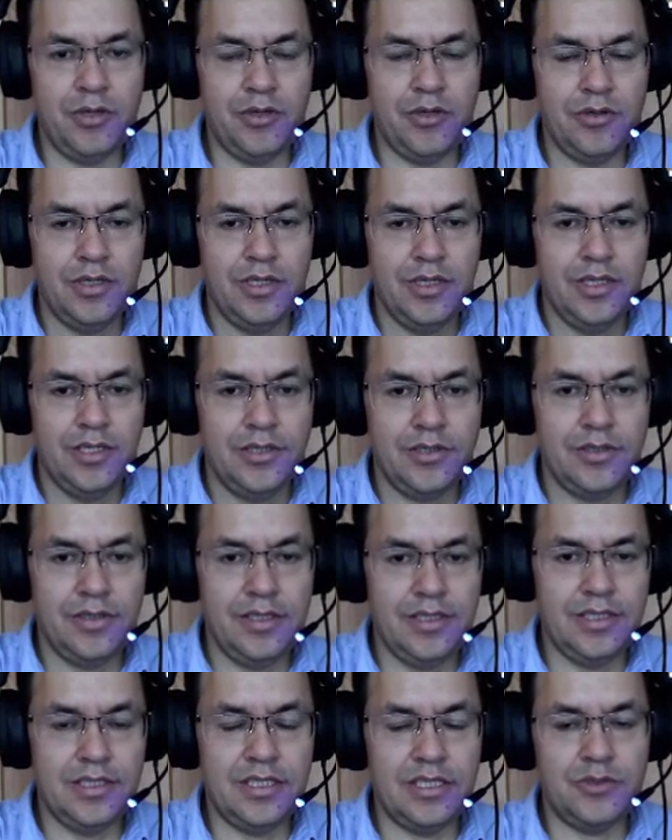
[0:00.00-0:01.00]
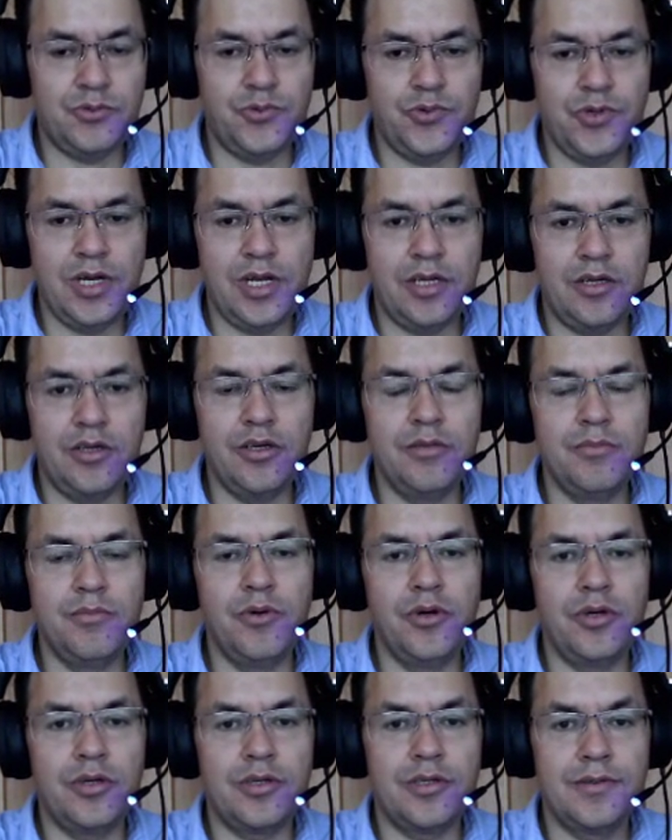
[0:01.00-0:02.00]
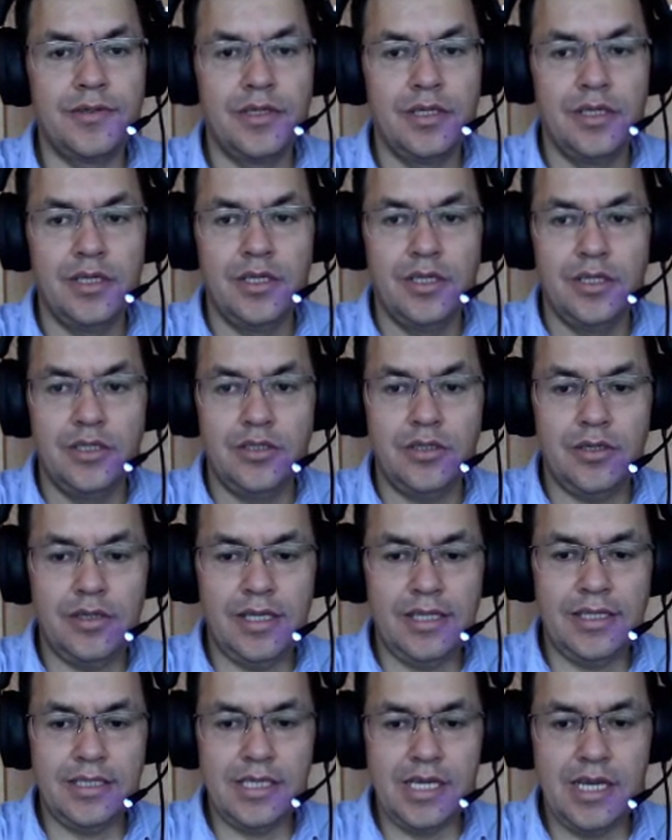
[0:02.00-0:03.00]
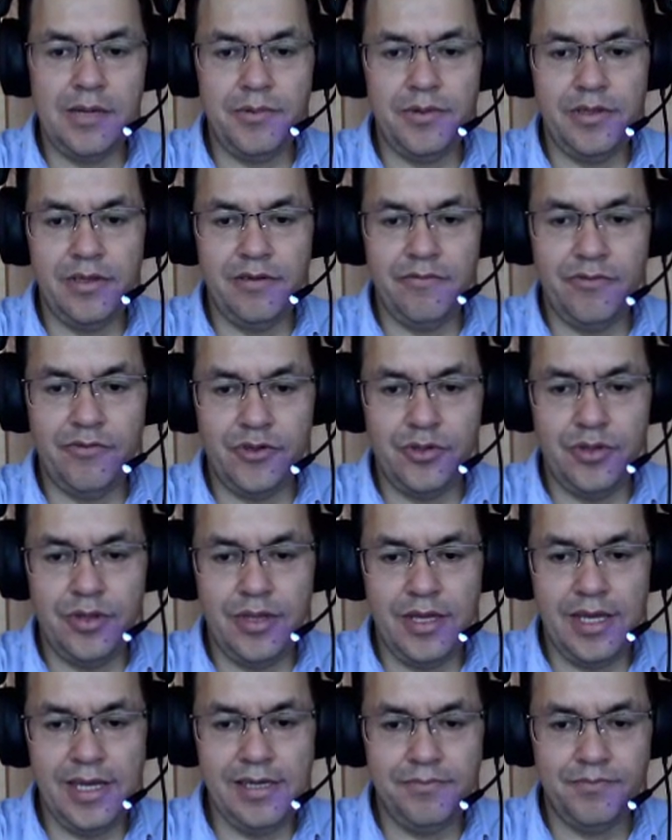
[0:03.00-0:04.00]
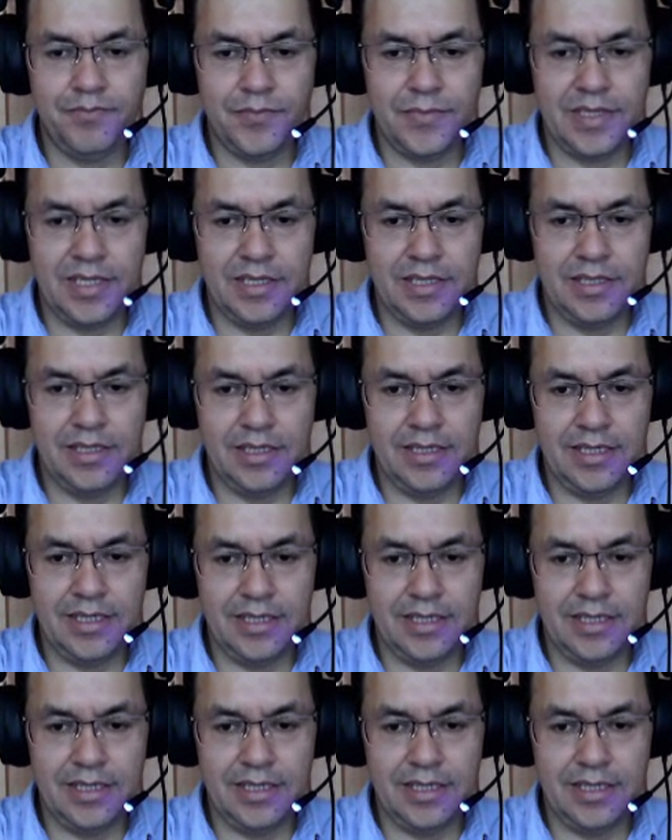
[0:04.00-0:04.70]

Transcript: you. So this is a really good book. So that's everything for today. I think